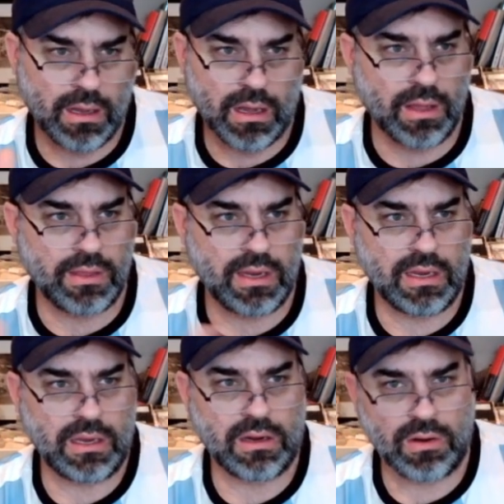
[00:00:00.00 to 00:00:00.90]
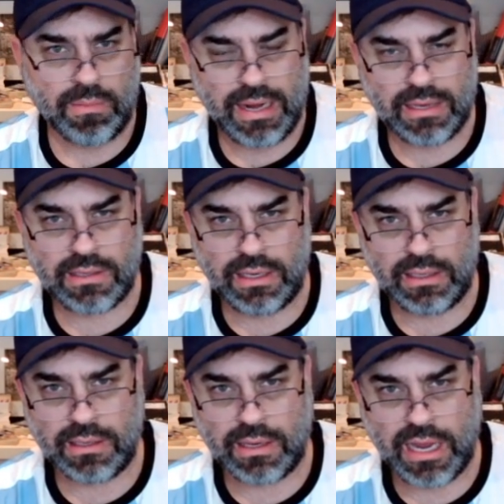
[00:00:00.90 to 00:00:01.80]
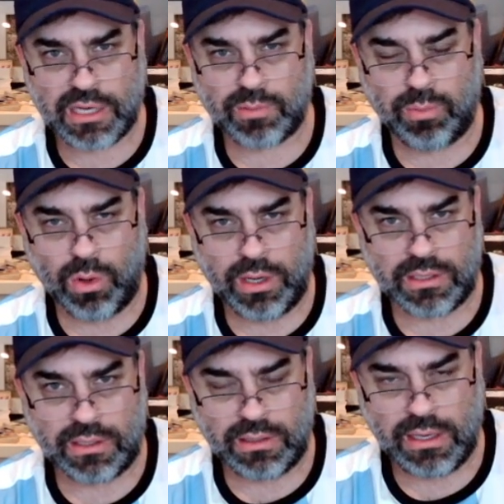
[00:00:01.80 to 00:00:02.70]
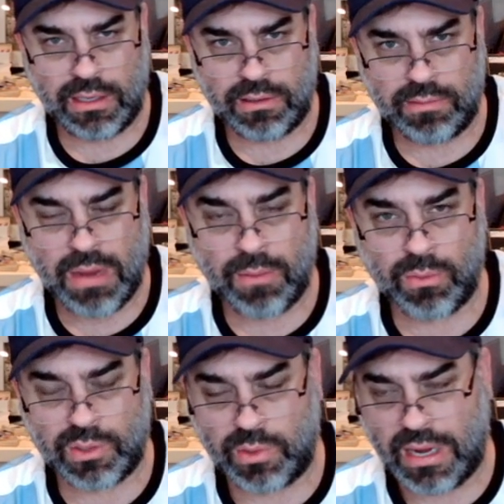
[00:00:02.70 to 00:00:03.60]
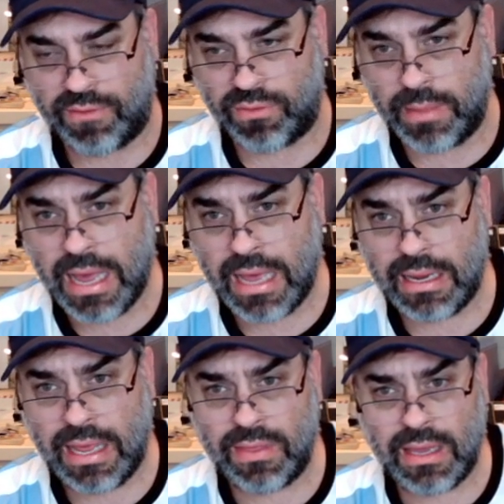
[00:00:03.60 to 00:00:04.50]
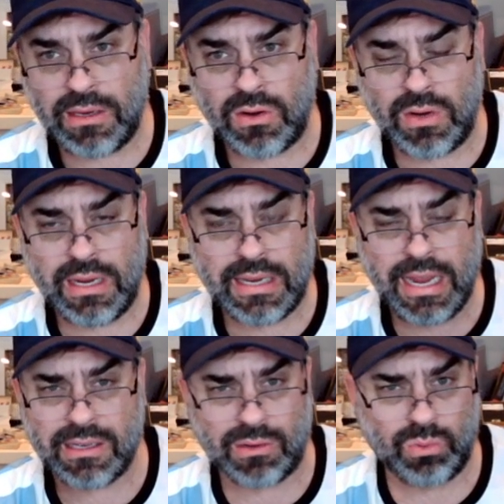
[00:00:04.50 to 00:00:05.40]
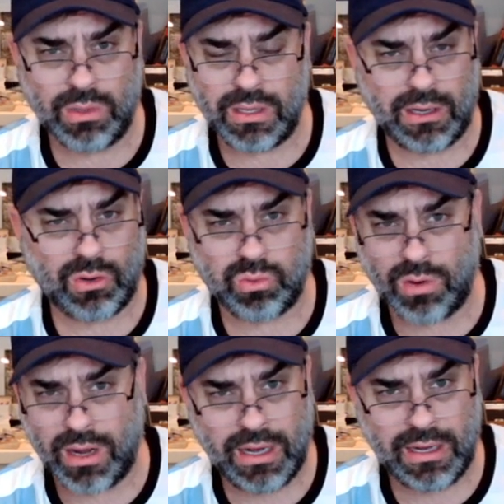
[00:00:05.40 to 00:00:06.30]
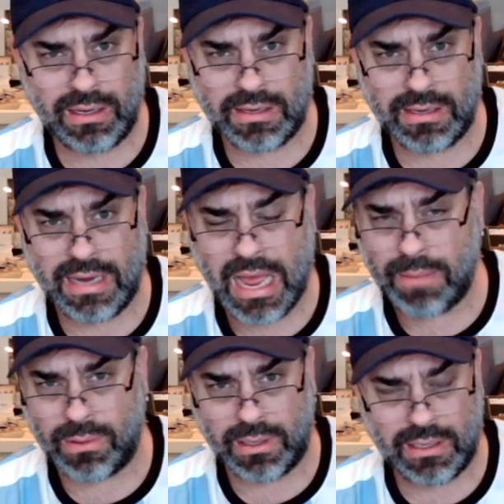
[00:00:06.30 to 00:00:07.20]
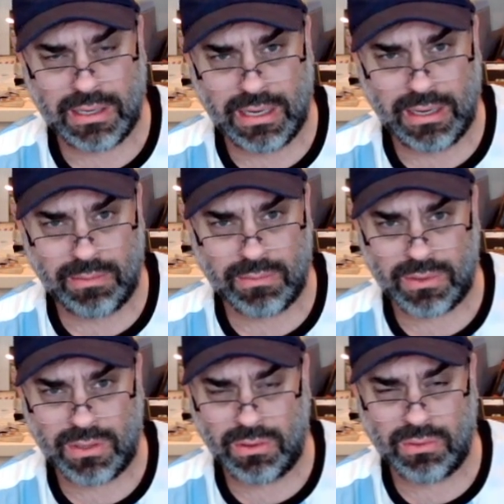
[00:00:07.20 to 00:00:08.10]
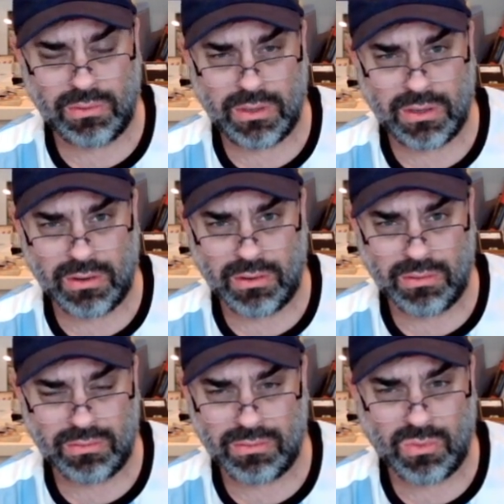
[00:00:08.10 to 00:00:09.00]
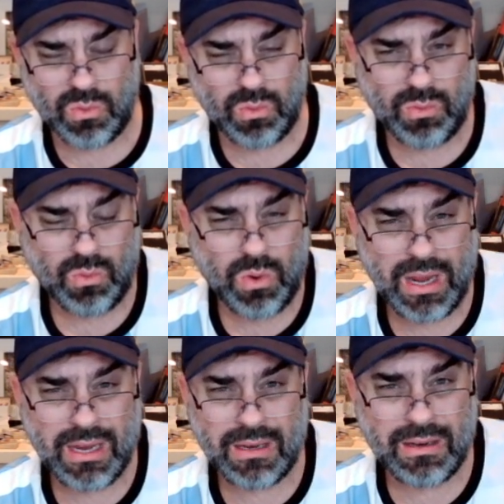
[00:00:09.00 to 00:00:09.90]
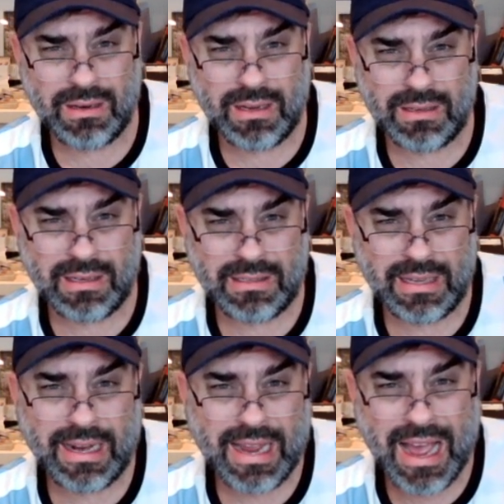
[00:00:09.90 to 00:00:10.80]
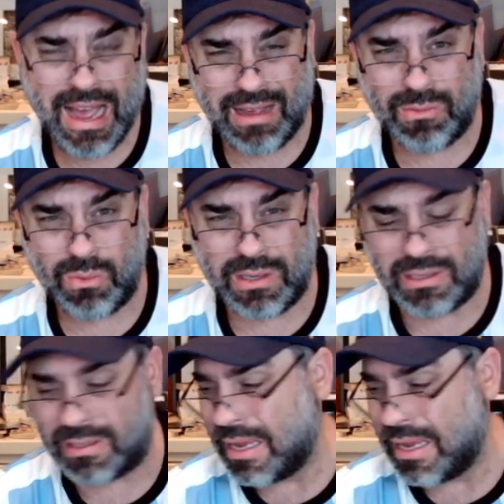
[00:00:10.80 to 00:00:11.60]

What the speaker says: All the amazing exploits and memories we have from that, and then he takes a really cruddy Napoli team to win the Serie A, which is